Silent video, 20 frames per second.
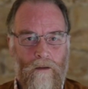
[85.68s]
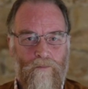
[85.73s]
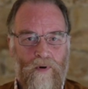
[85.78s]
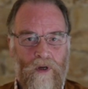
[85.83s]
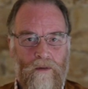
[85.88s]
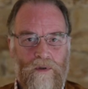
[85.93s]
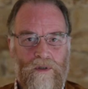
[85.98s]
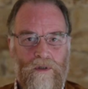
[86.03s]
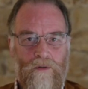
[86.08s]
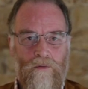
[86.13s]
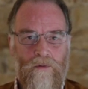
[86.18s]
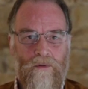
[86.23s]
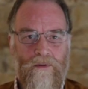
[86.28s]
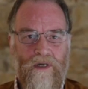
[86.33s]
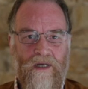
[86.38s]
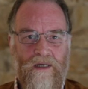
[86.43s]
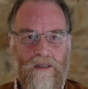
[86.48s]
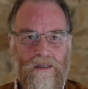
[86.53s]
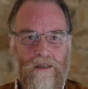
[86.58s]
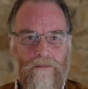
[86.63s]
Perhaps you will
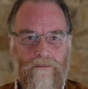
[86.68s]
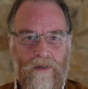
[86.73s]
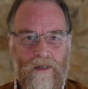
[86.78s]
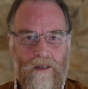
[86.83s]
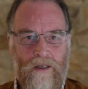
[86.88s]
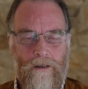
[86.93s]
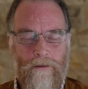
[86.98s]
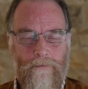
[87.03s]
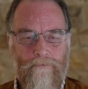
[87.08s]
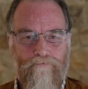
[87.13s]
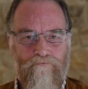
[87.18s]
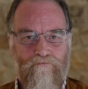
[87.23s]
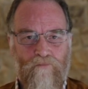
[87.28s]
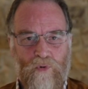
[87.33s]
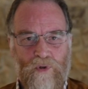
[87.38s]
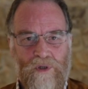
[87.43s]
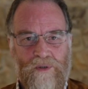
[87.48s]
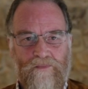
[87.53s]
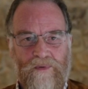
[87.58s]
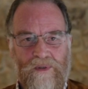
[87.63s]
need to be
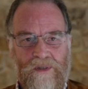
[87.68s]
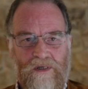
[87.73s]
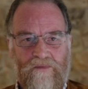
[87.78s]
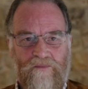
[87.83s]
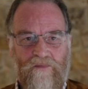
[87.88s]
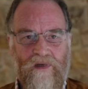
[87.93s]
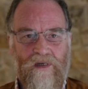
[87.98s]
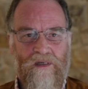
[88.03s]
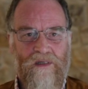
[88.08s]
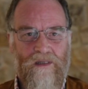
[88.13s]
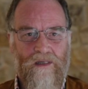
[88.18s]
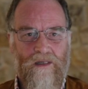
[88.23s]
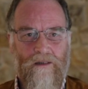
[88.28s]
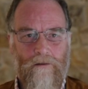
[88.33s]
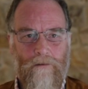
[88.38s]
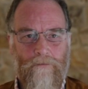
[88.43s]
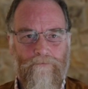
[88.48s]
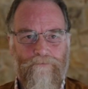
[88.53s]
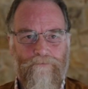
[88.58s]
more specific still.